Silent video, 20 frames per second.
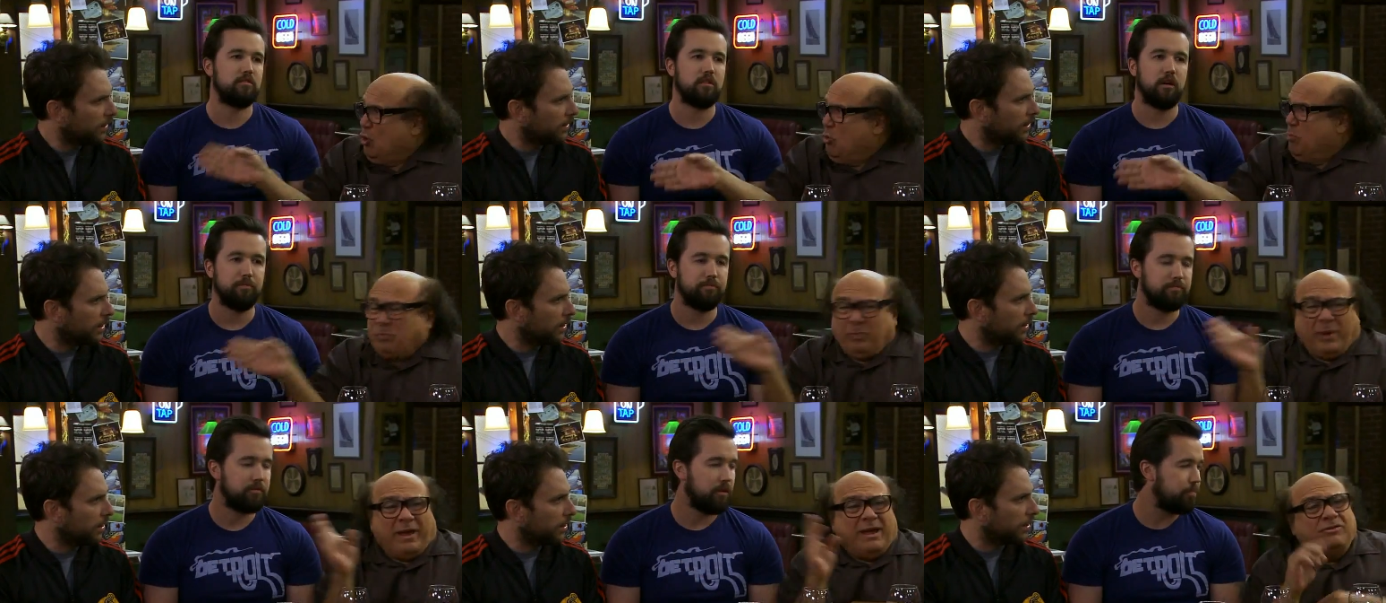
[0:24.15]
Speaker 1: Don't, don't
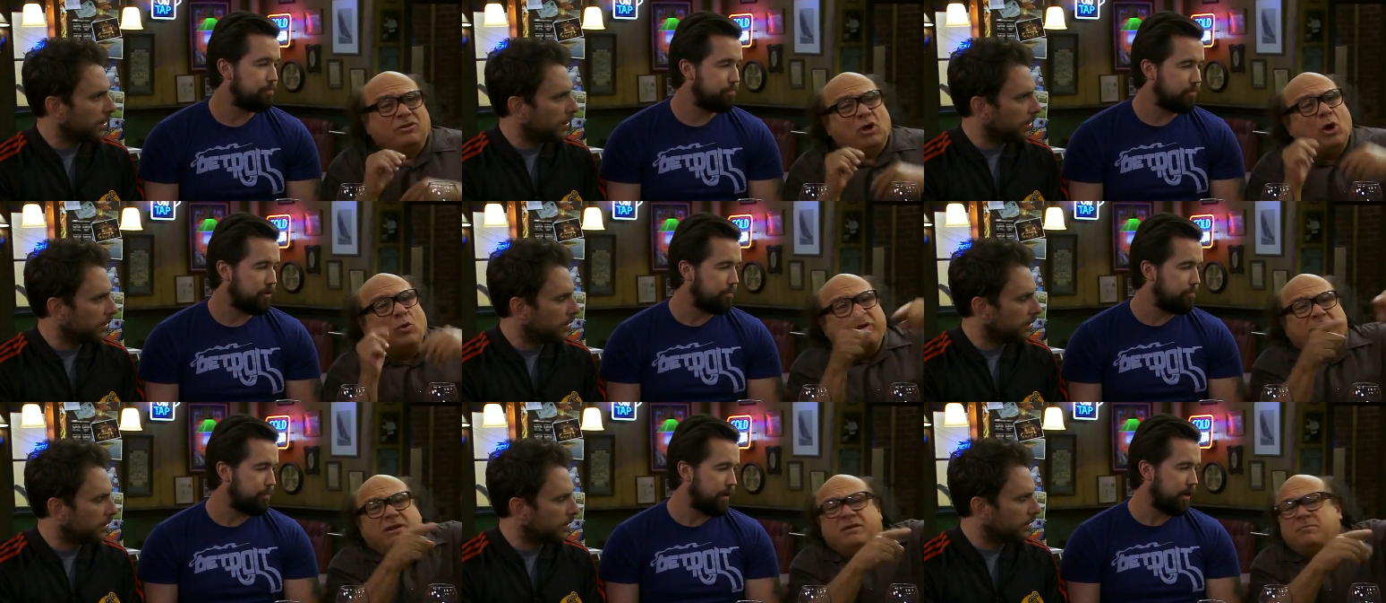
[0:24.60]
pay. Don't. No,
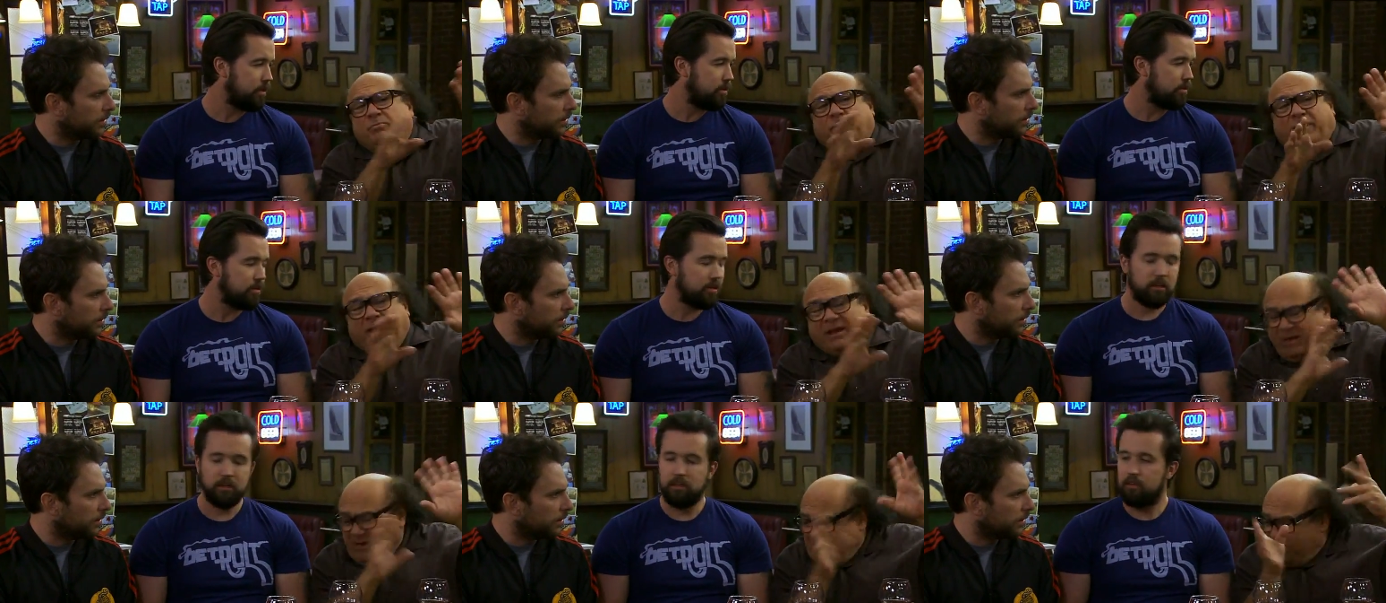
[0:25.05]
he didn't
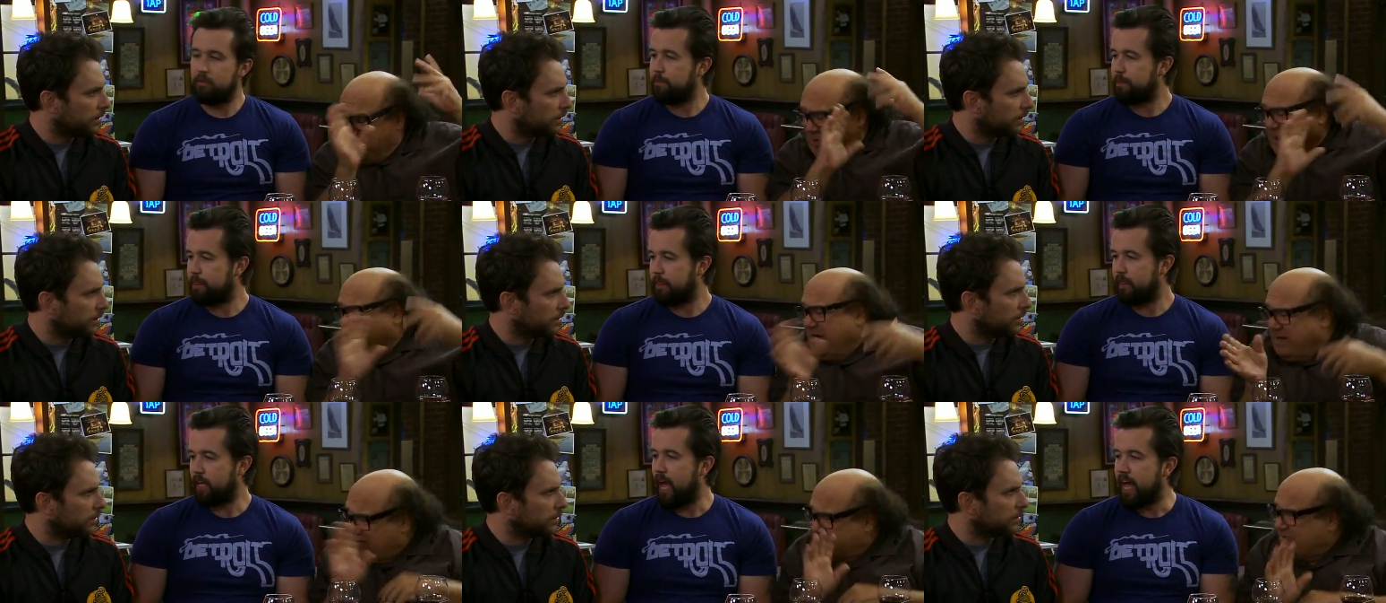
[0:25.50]
pay. He didn't
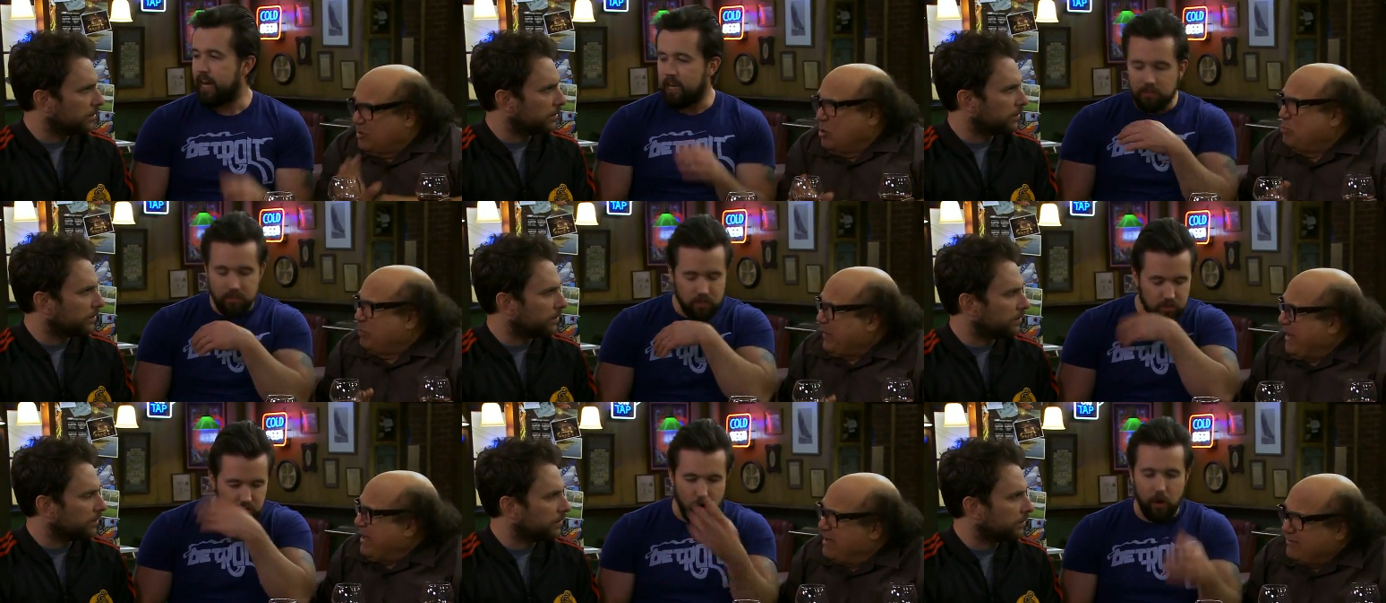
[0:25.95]
pass. Hey, don't
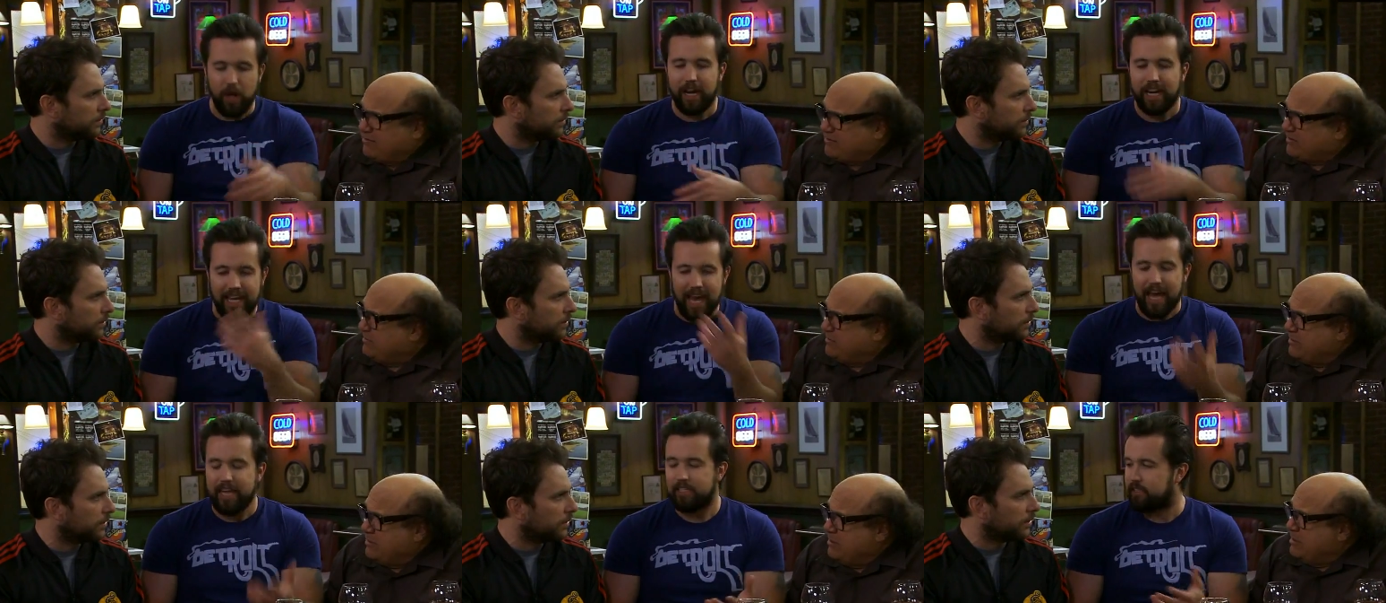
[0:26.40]
just pass. throw out a
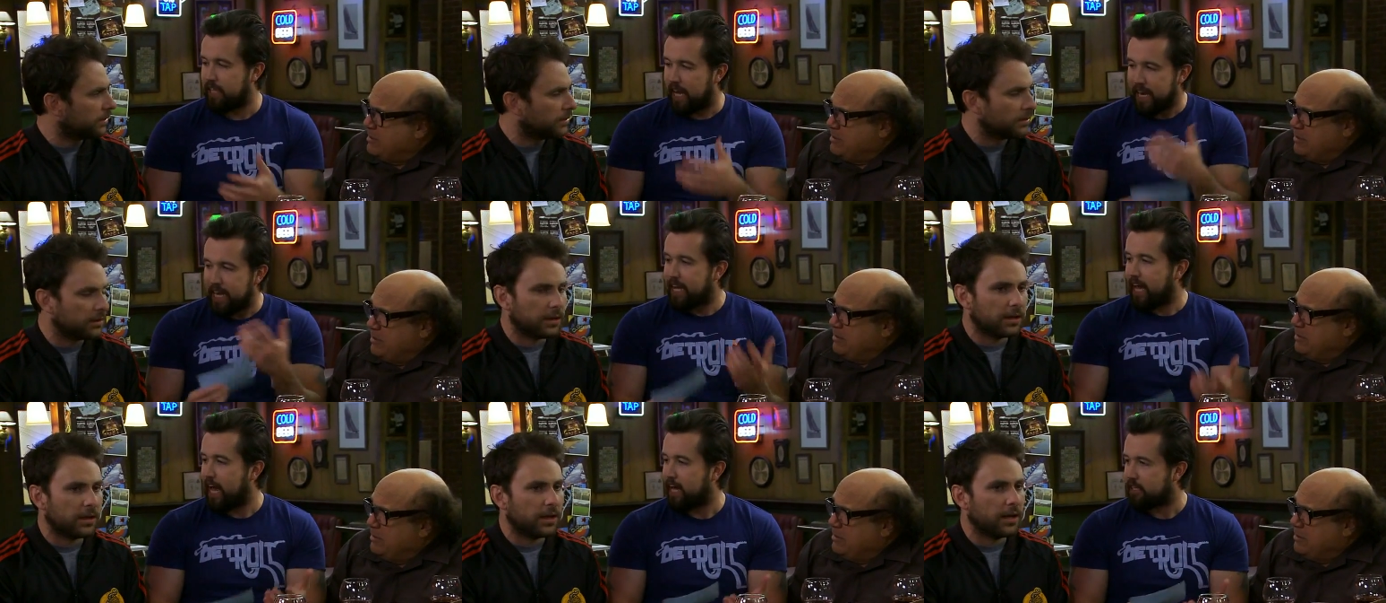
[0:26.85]
guess. Any
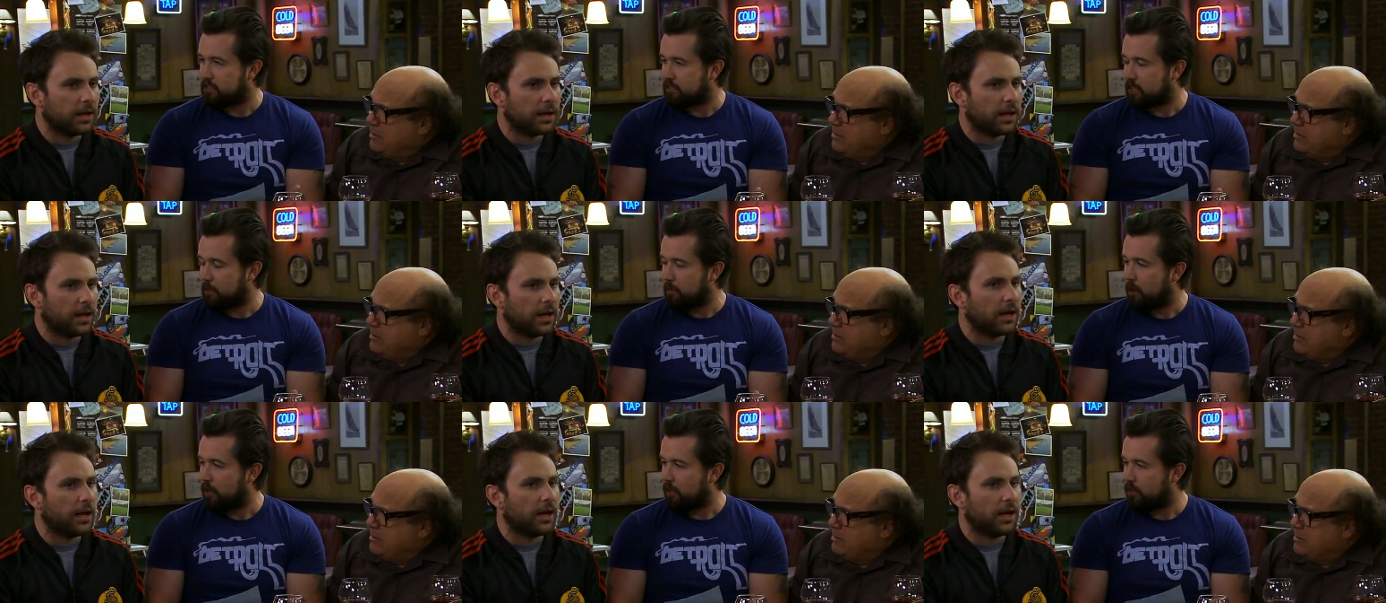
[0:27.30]
guess.
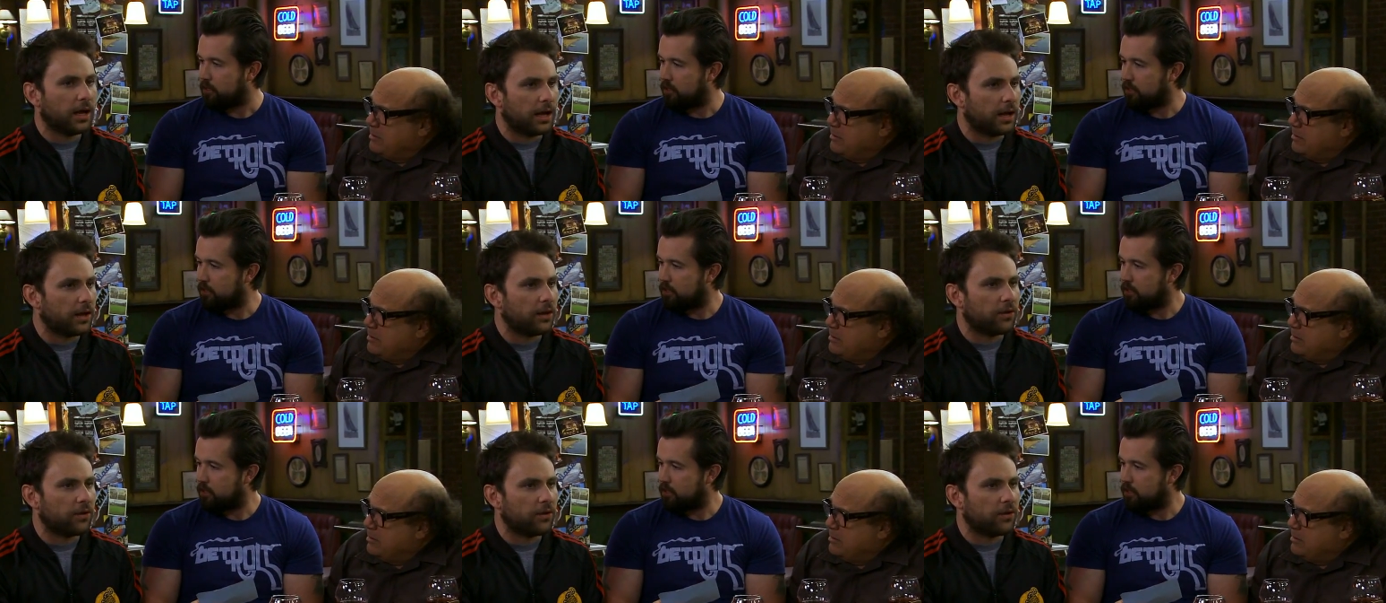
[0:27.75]
Come on.